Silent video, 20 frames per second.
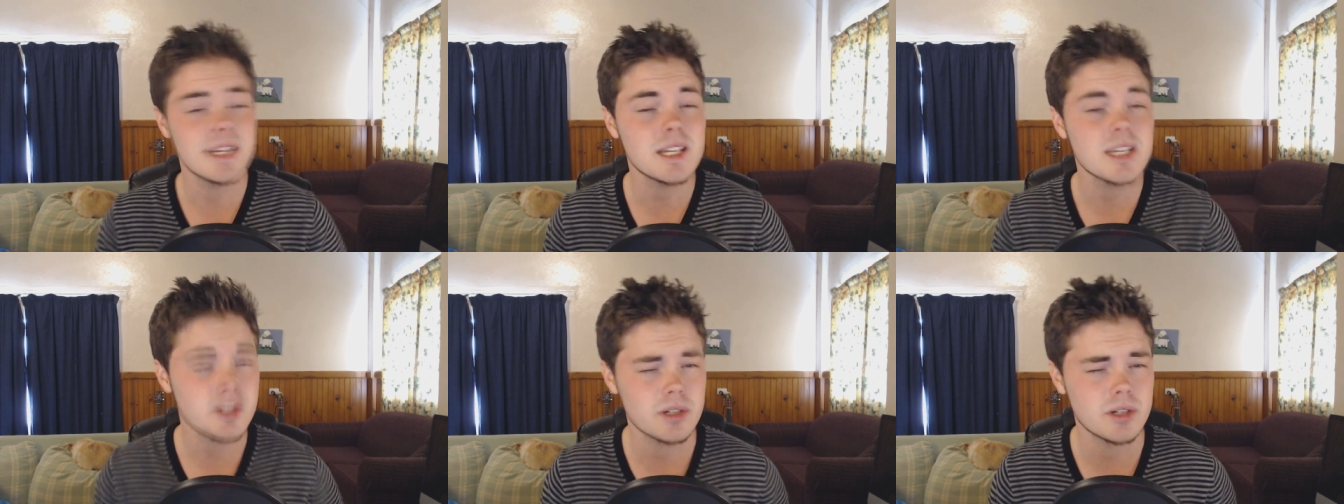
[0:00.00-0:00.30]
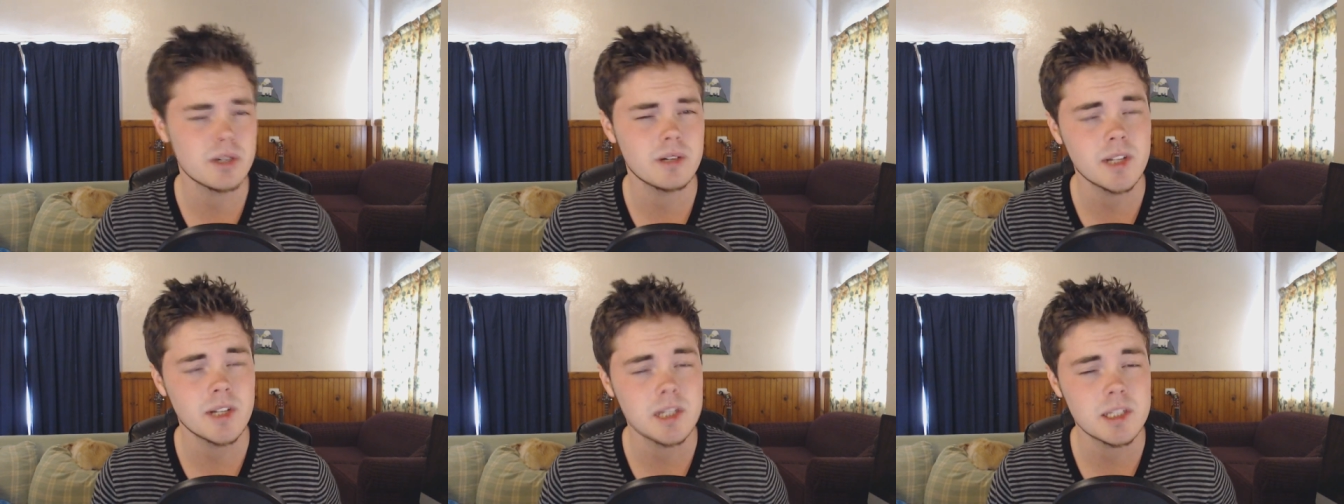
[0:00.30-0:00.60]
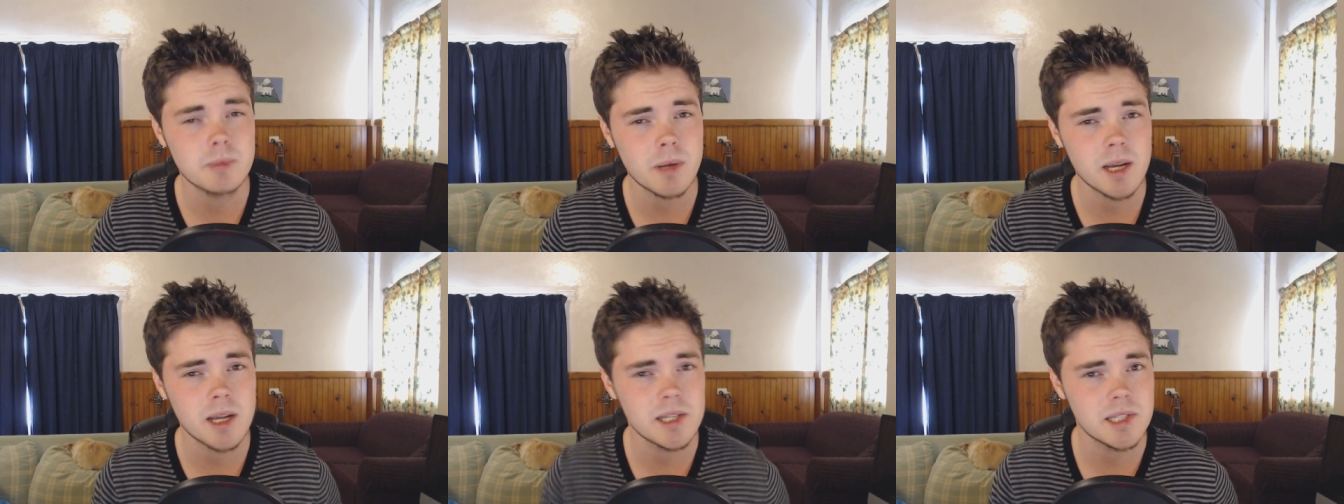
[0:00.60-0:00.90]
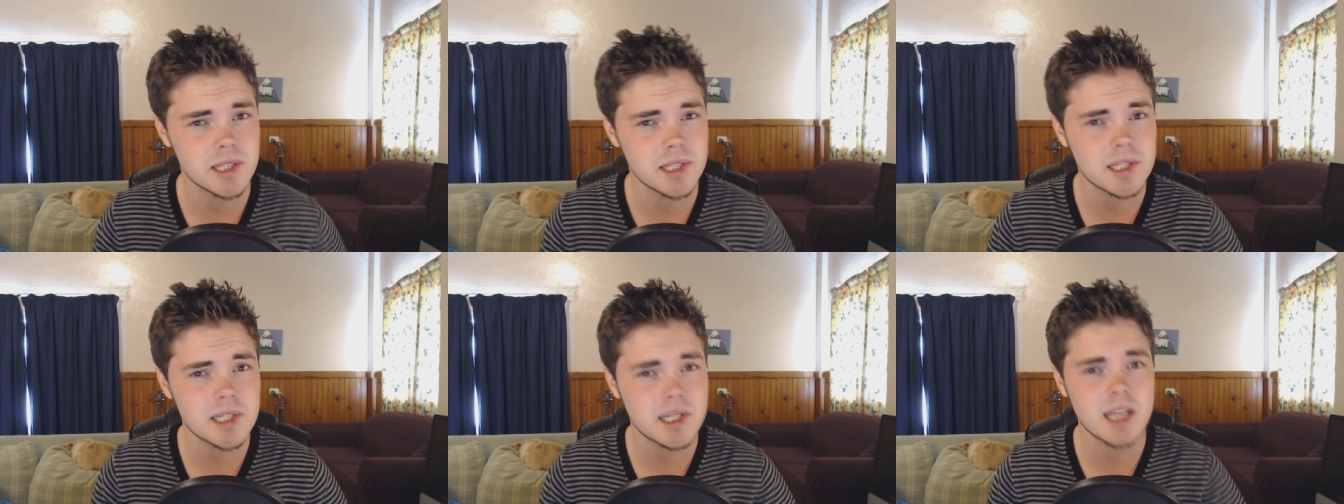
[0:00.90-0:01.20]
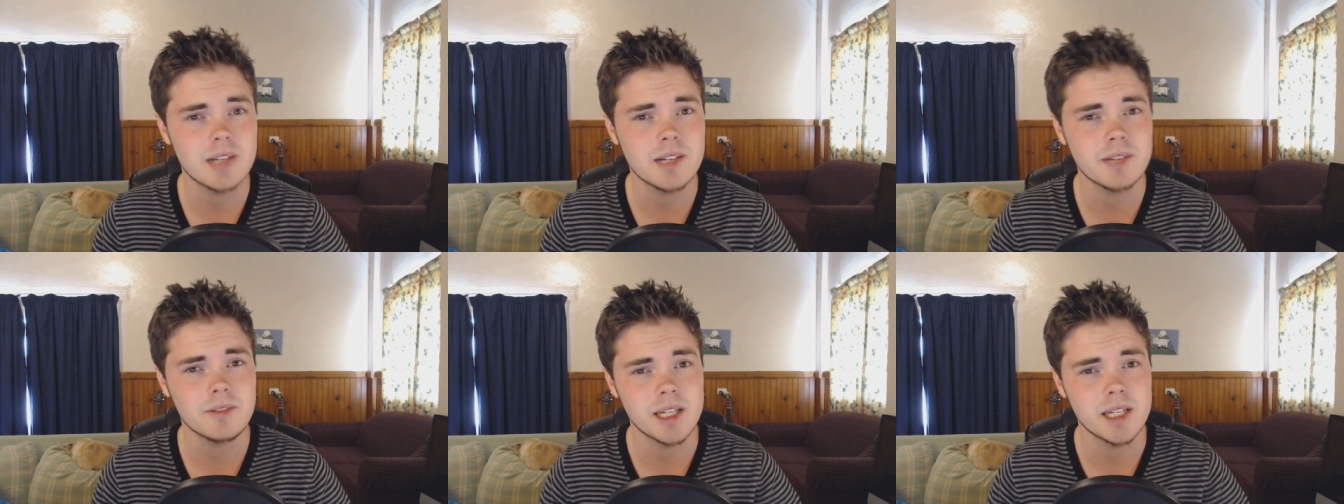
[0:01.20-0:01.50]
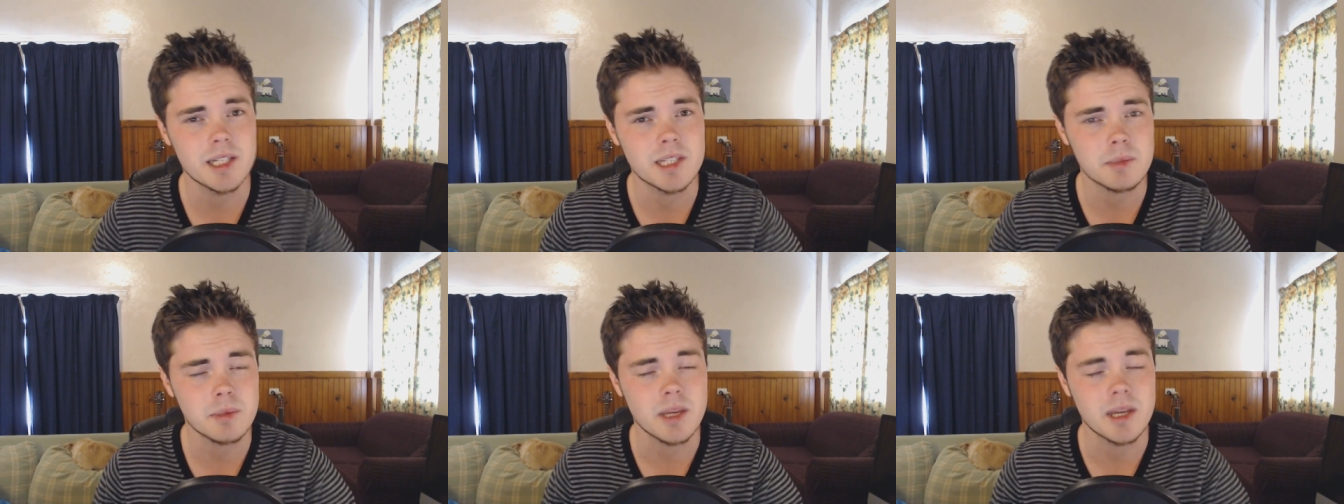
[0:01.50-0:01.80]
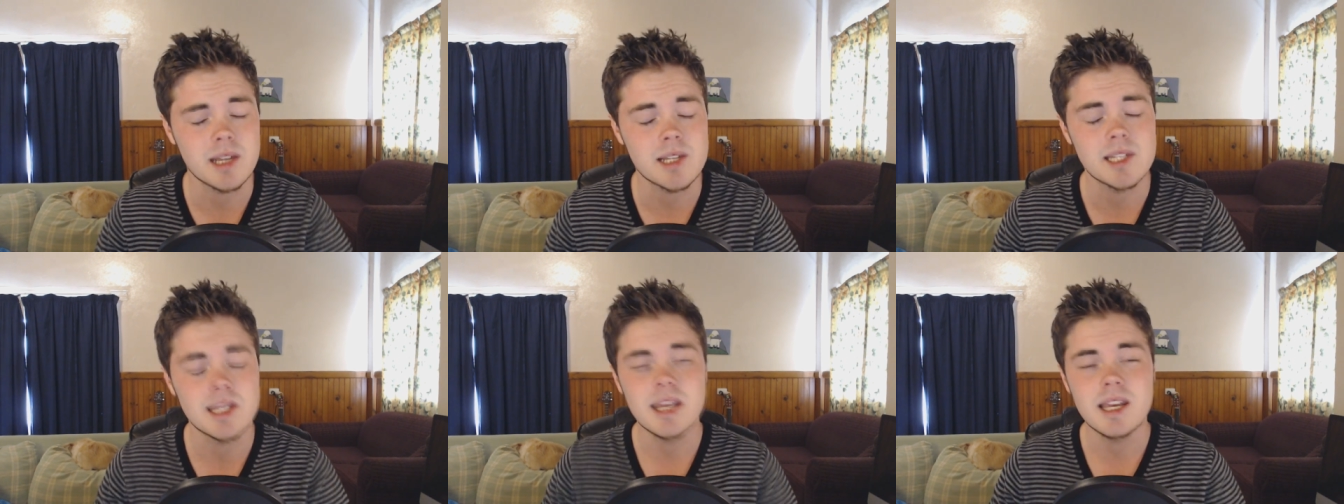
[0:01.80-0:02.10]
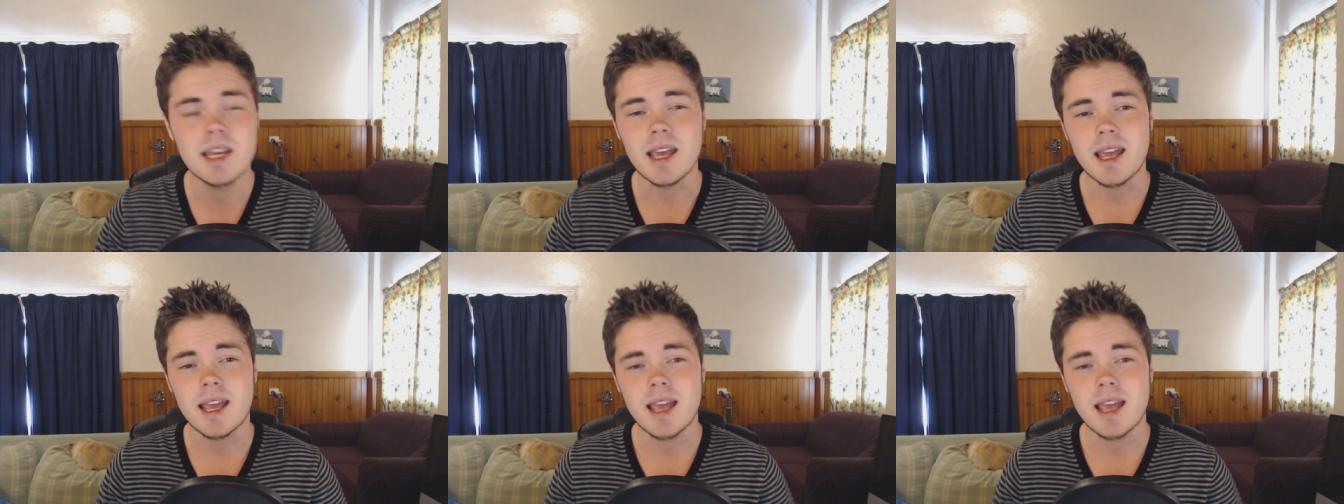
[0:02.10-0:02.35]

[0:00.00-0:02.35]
the history of Let's Plays, the state of Let's Plays,